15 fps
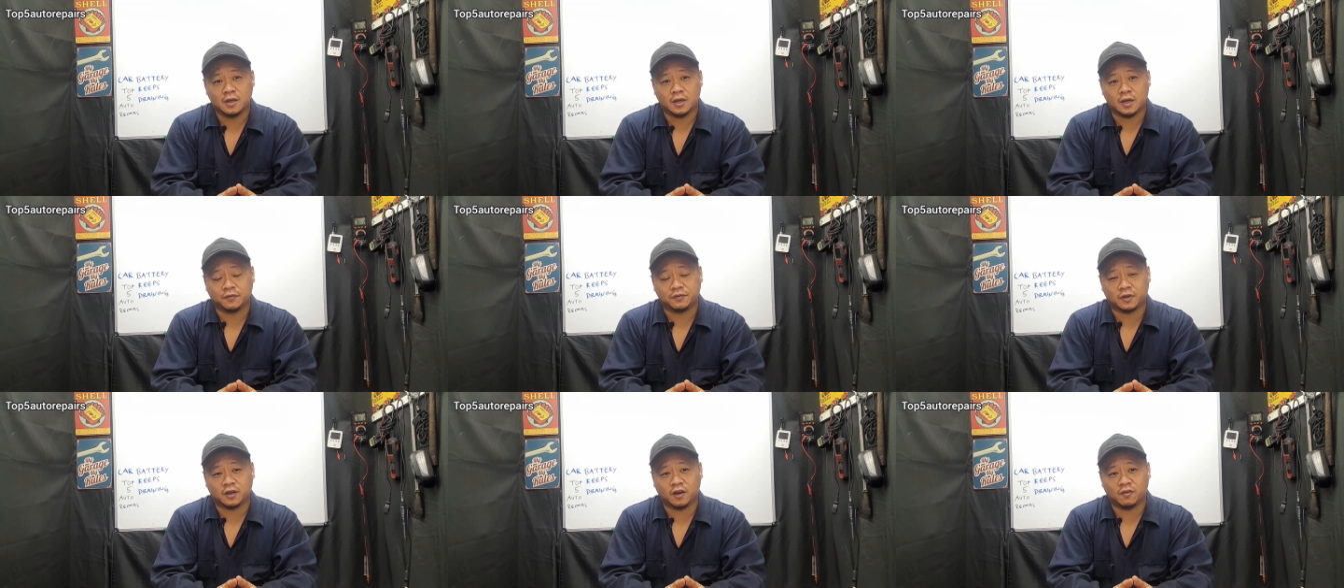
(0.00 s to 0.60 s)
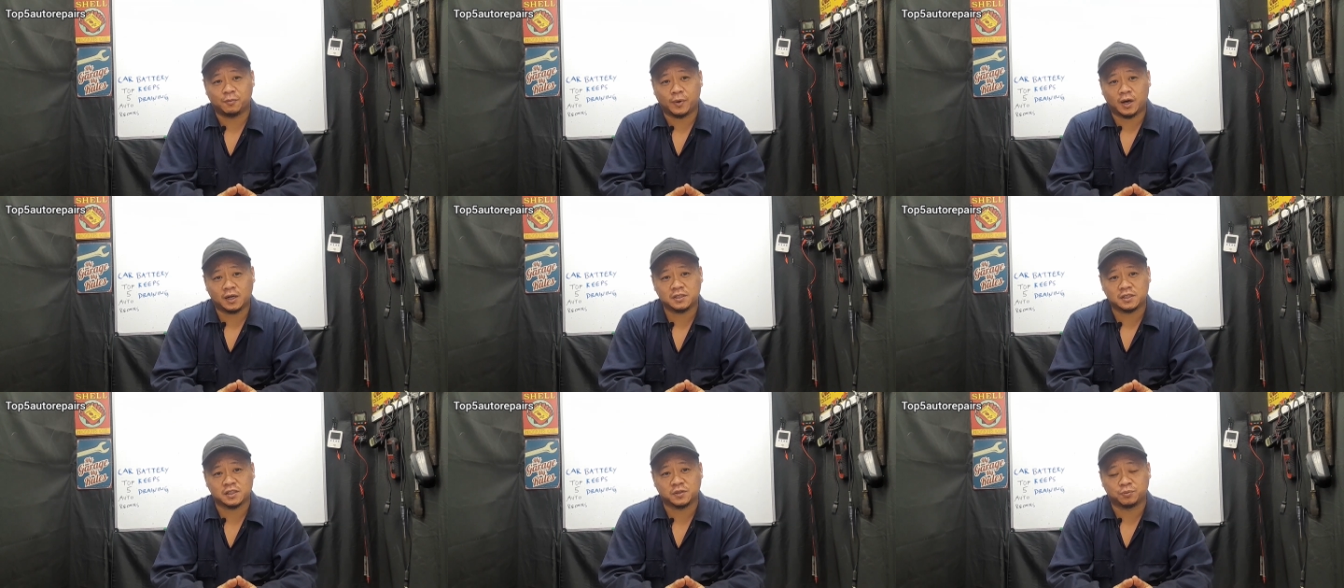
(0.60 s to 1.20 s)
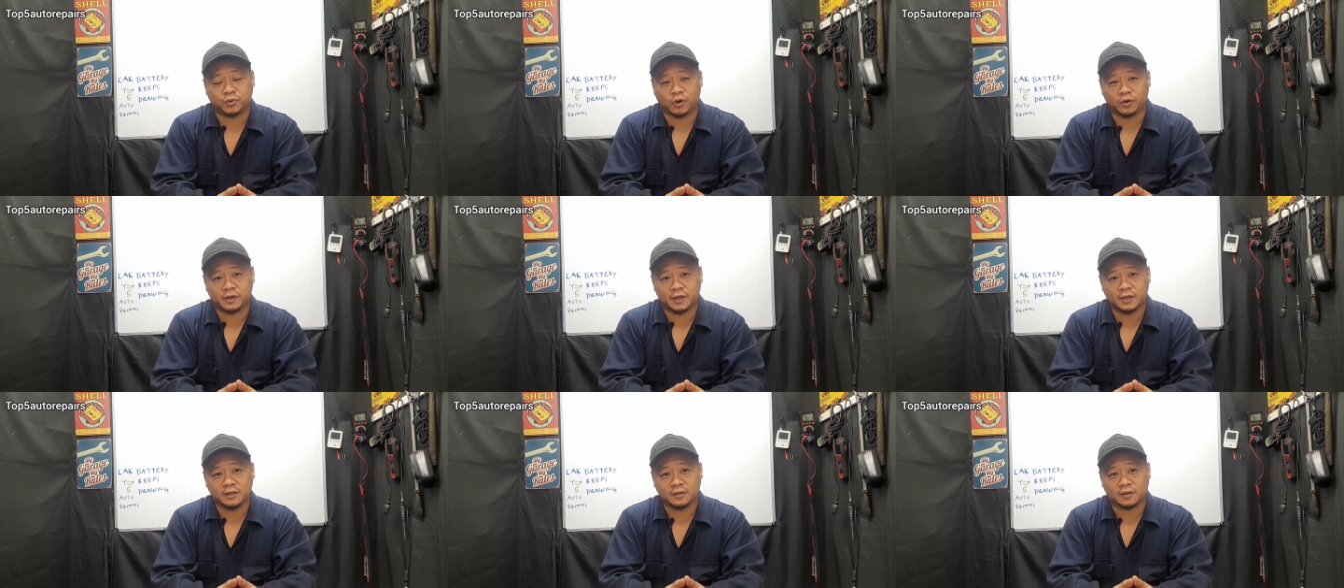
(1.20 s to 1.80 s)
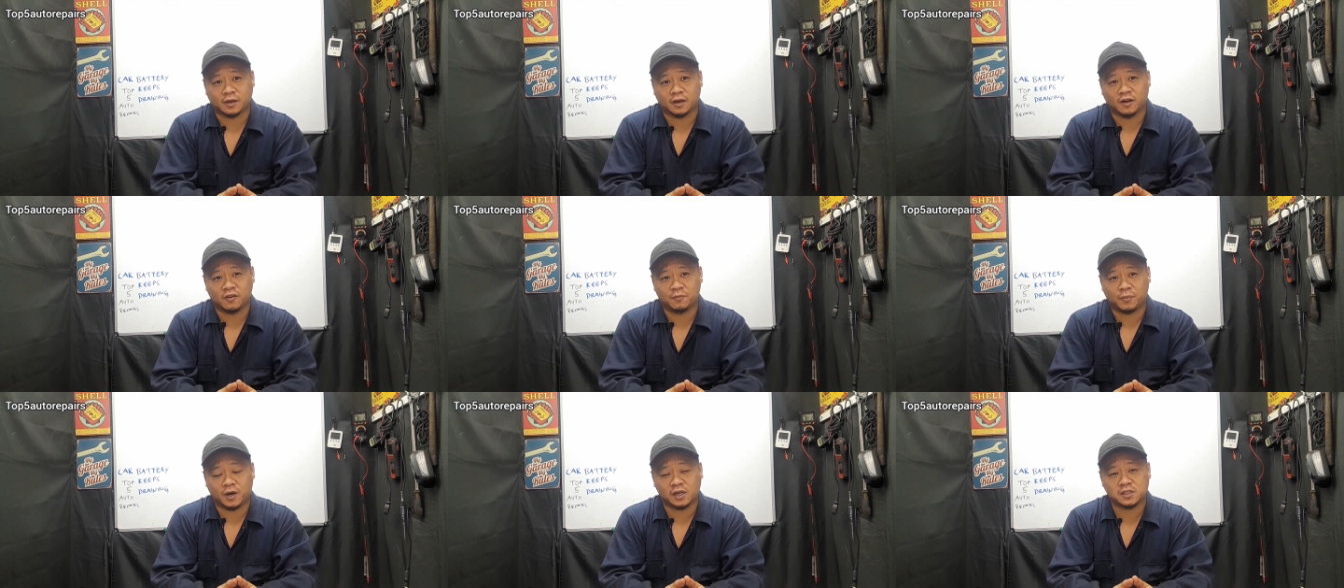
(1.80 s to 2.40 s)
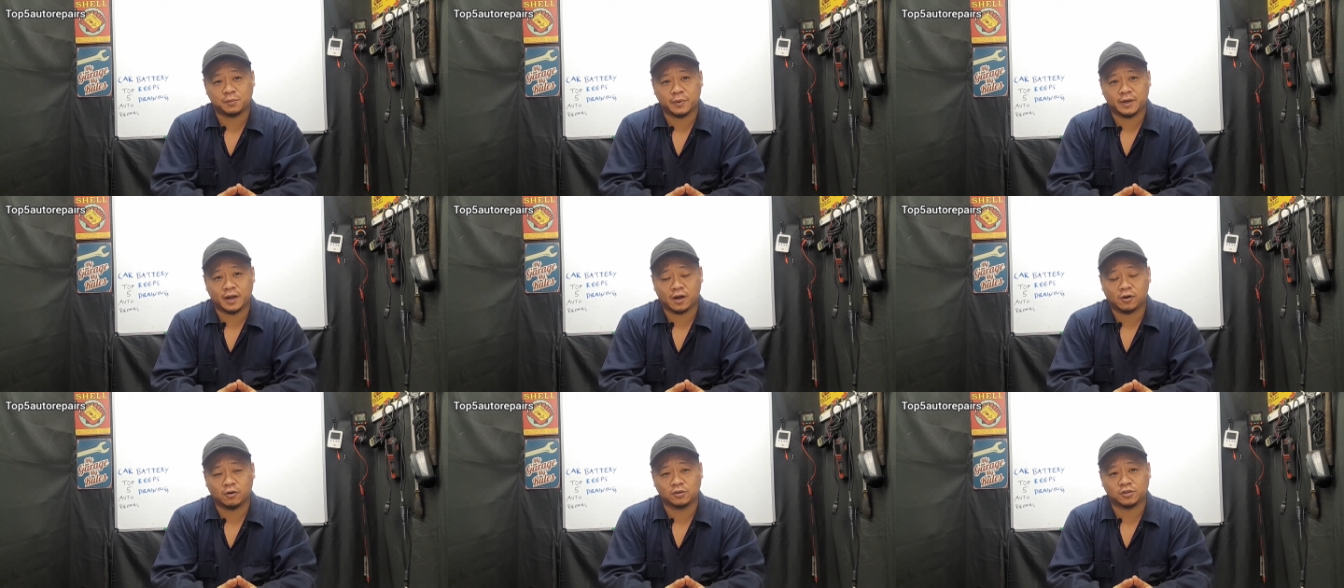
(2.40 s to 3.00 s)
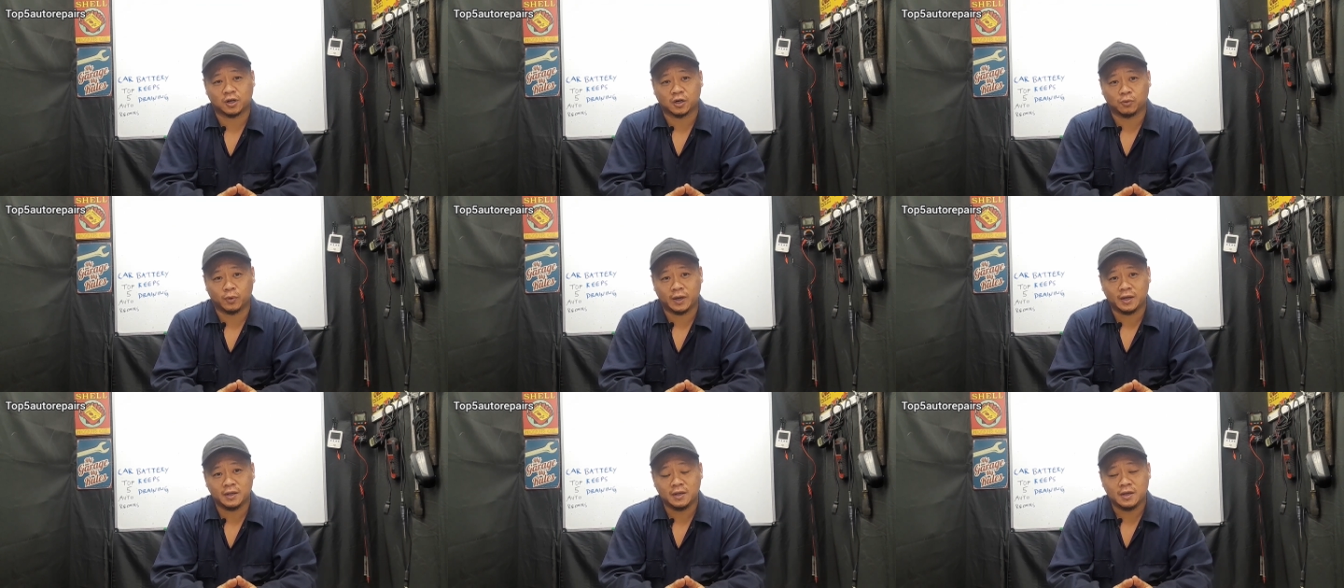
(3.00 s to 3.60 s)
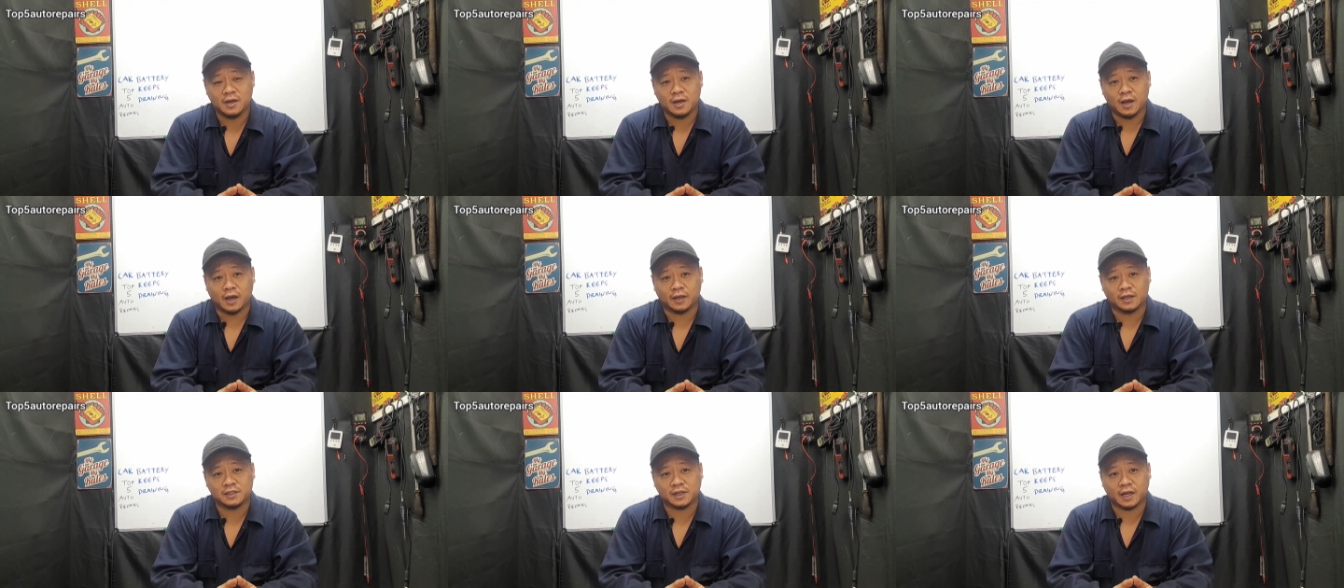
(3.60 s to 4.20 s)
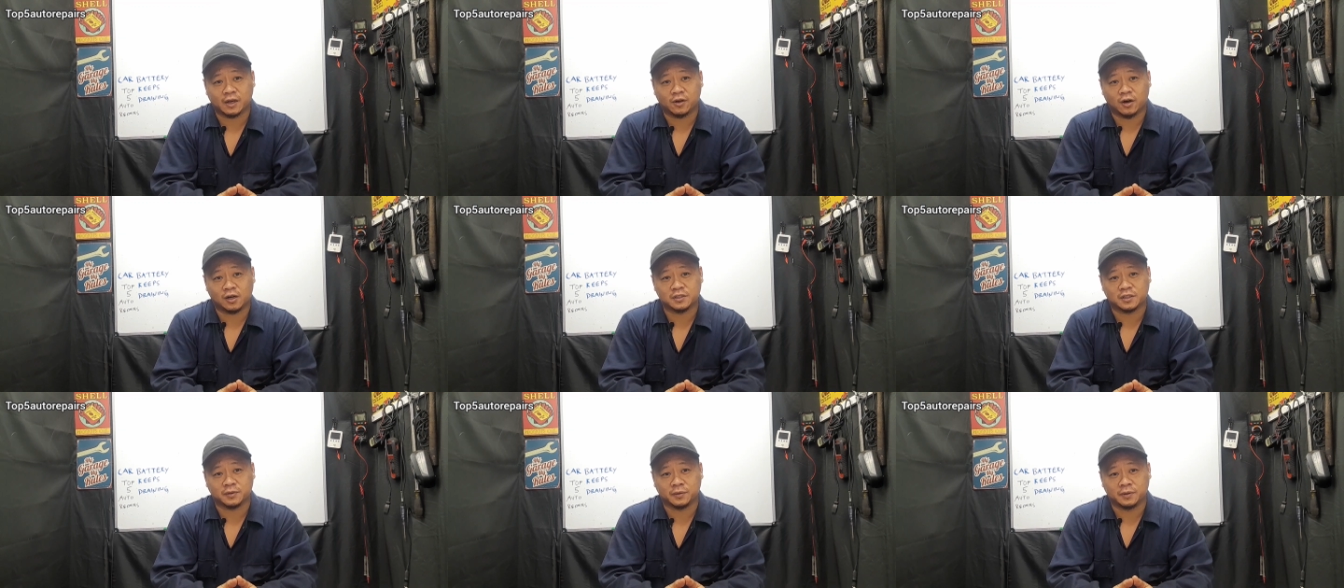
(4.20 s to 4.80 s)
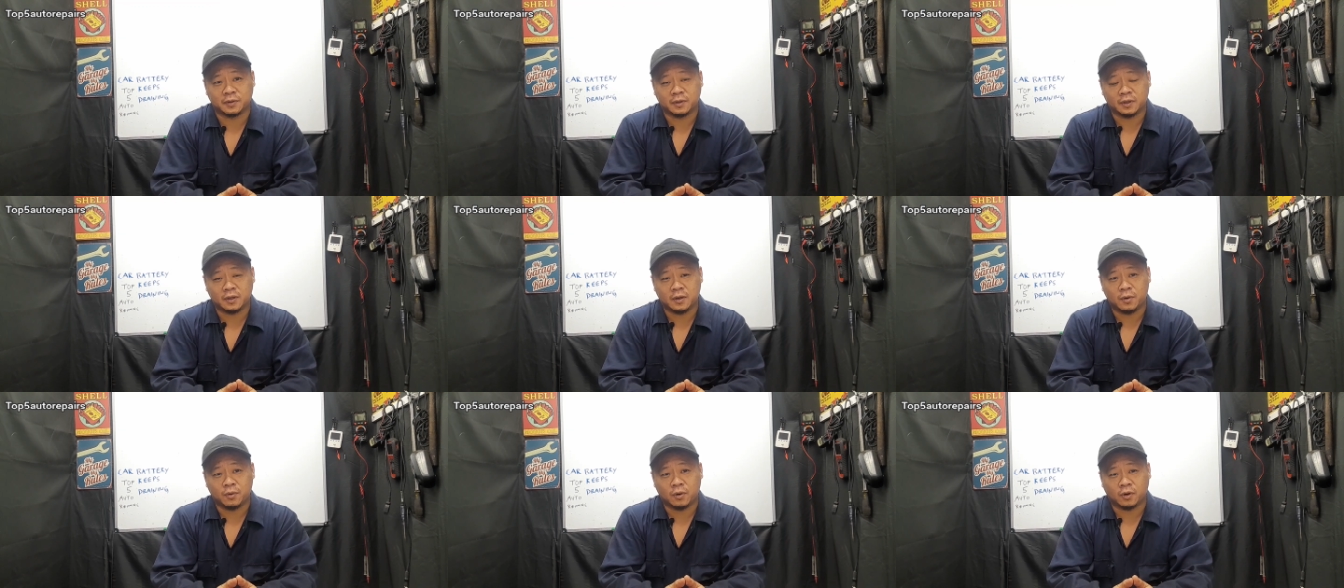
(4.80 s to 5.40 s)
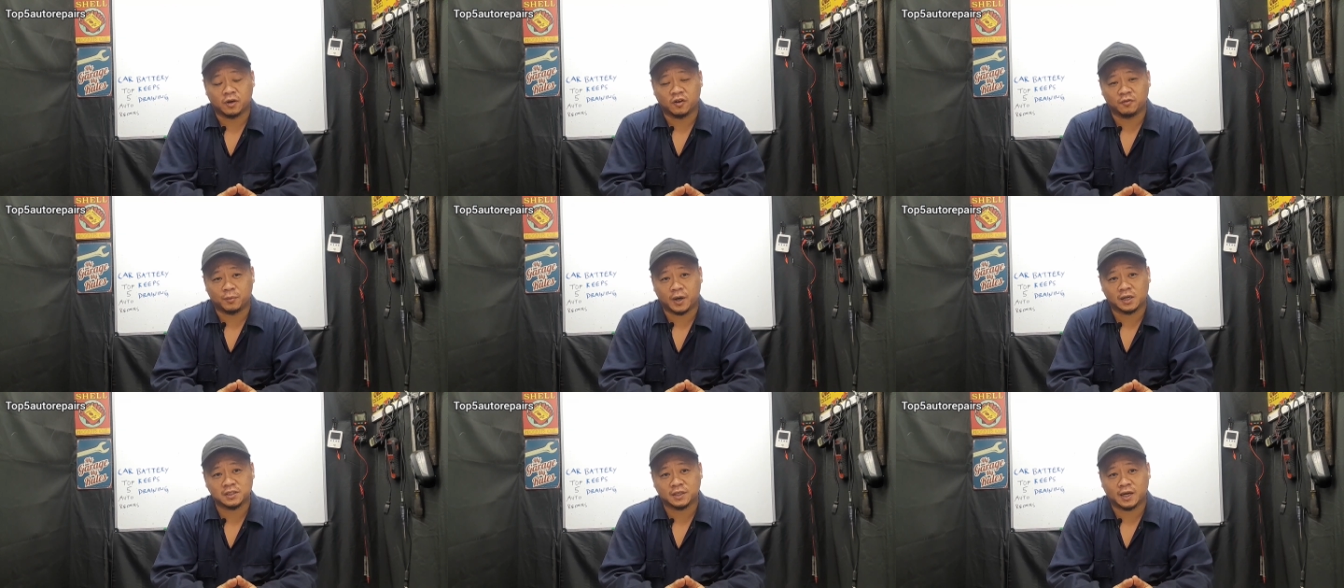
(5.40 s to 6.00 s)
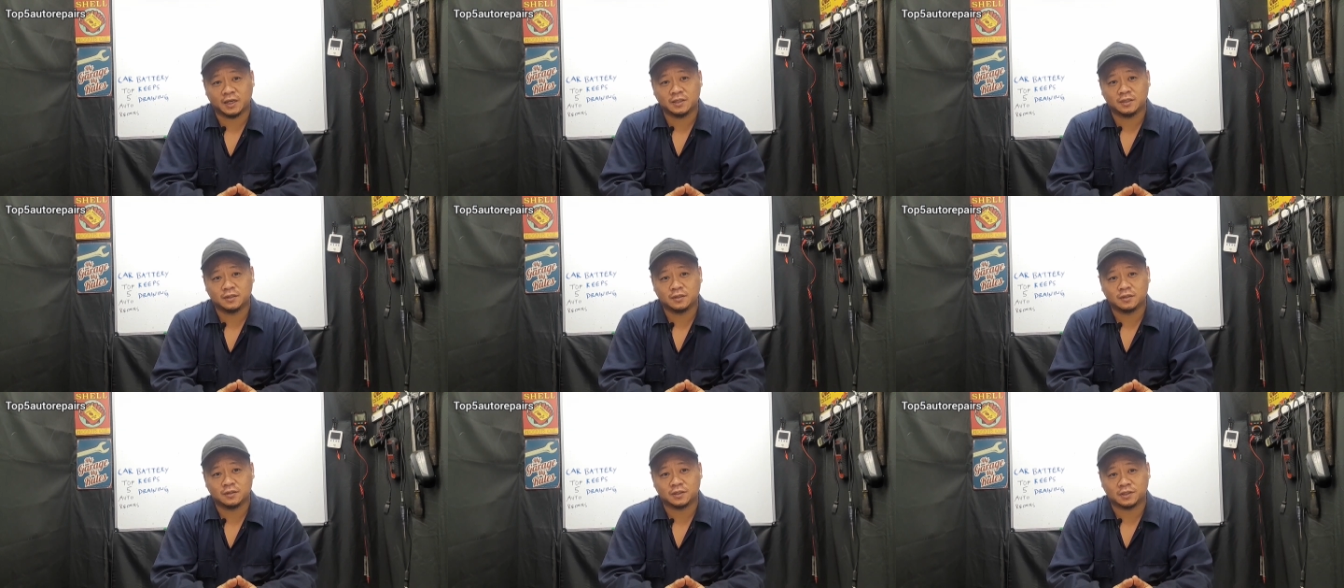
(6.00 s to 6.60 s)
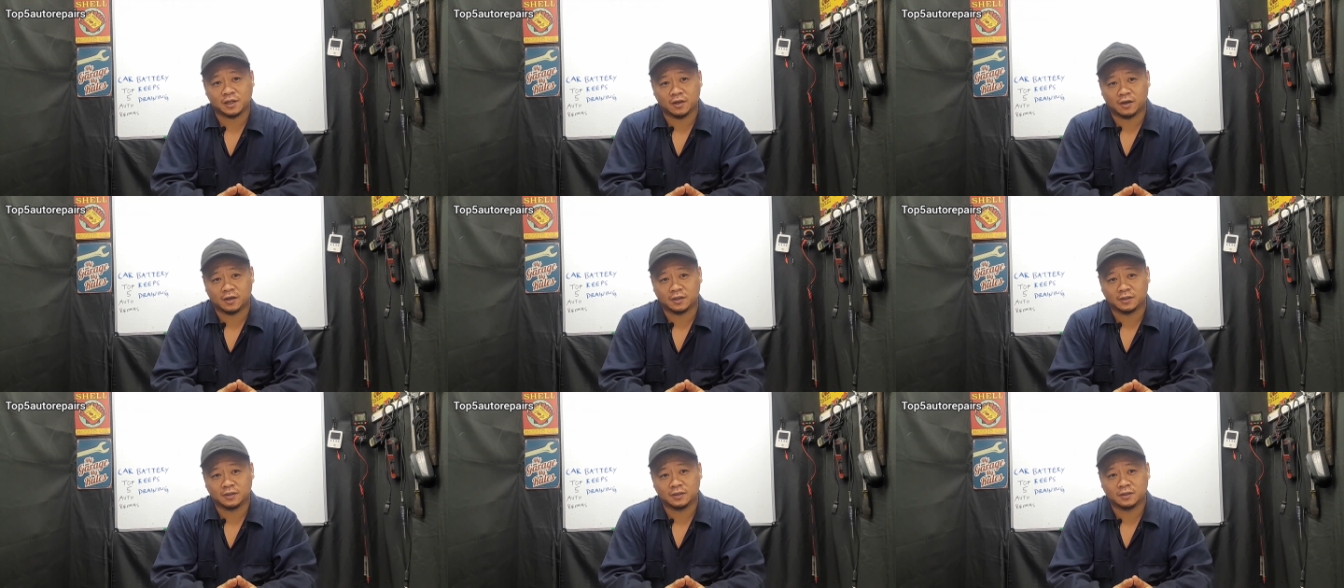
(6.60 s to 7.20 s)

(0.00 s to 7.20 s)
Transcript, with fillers: If the glove box is broken, the glove box may not close all the way and this can cause the glove box light to stay on.